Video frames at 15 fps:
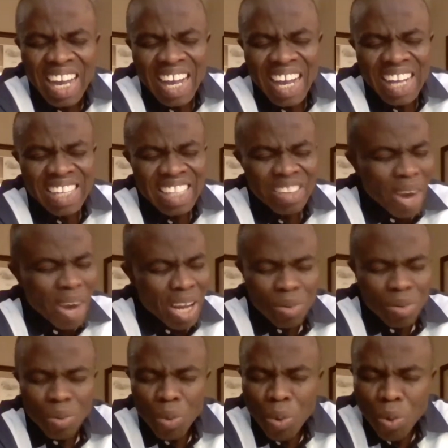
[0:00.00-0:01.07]
and the
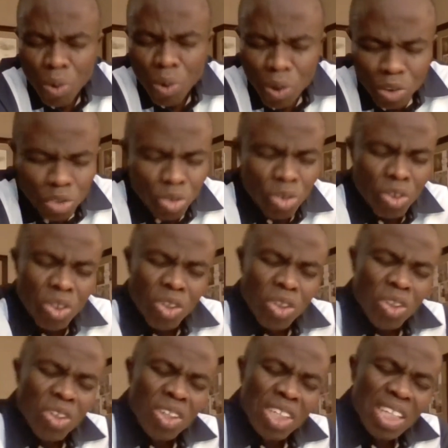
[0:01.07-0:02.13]
one who wrote
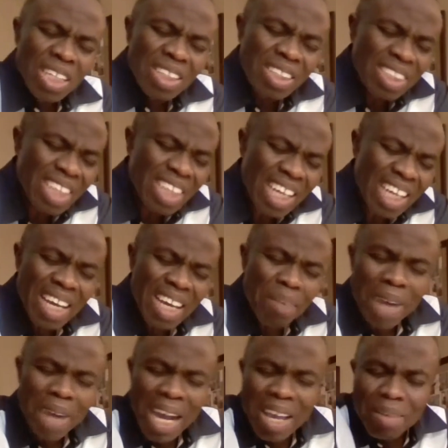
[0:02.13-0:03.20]
the entire
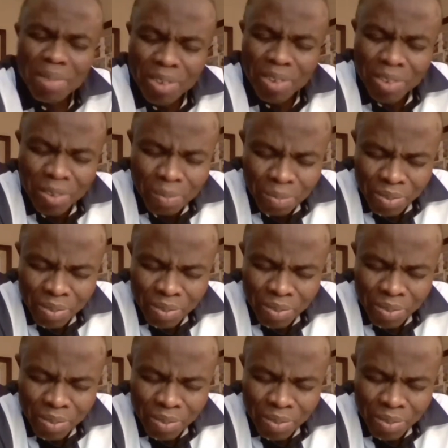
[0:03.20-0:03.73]
Bible